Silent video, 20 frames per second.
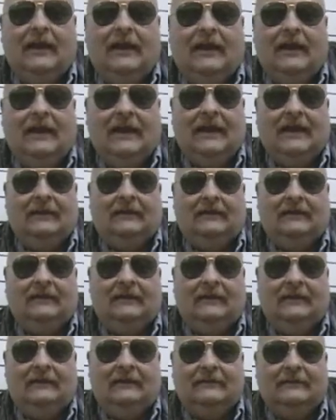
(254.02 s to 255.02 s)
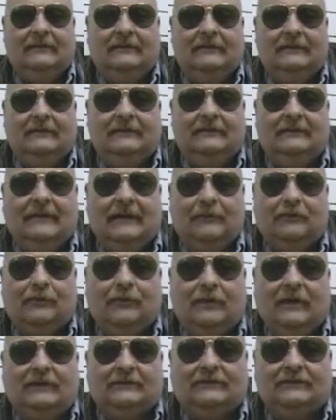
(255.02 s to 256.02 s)
And in that
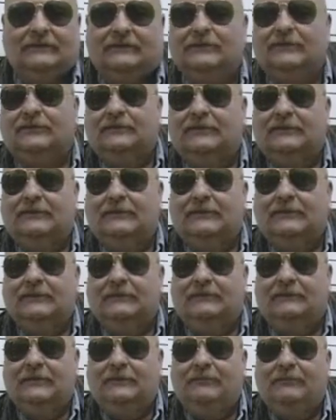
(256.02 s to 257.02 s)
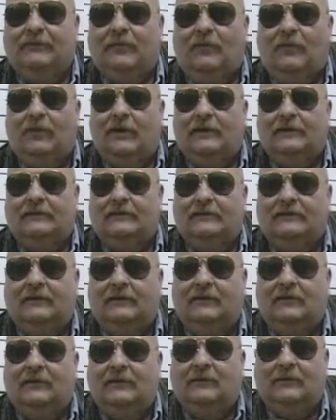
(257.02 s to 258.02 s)
process, during the report,
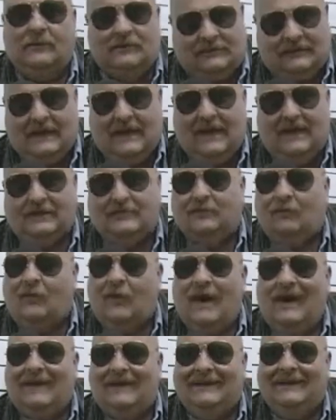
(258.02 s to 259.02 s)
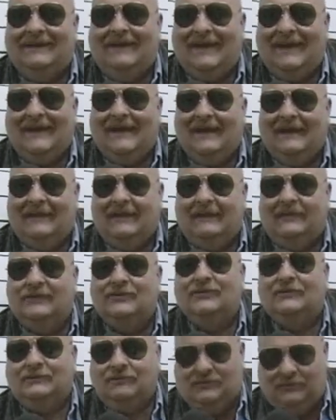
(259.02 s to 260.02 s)
though, it was asked why he had
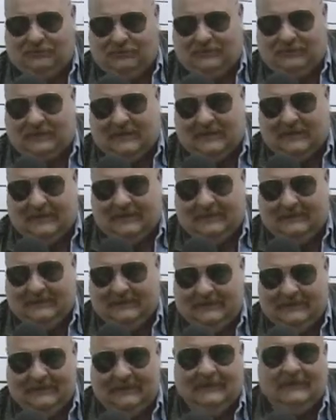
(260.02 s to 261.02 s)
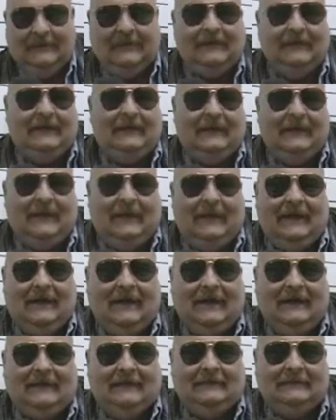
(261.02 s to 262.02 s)
gym shoes on.
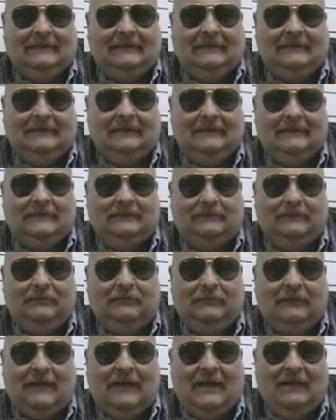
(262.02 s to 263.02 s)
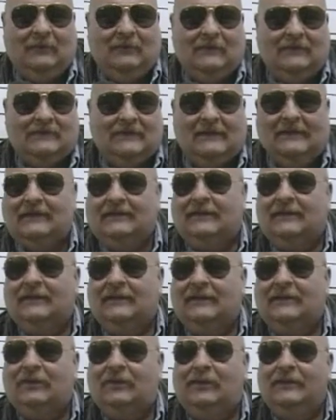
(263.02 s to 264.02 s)
And his reply was that the
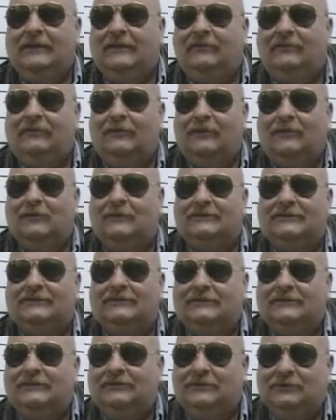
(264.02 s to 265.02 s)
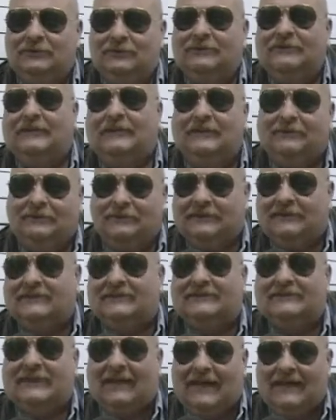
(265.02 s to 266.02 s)
linoleum floor was just too slick for
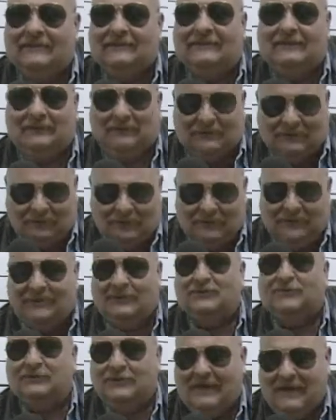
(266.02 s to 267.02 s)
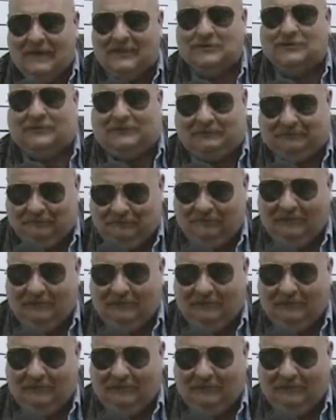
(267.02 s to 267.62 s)
his socks and he was losing traction.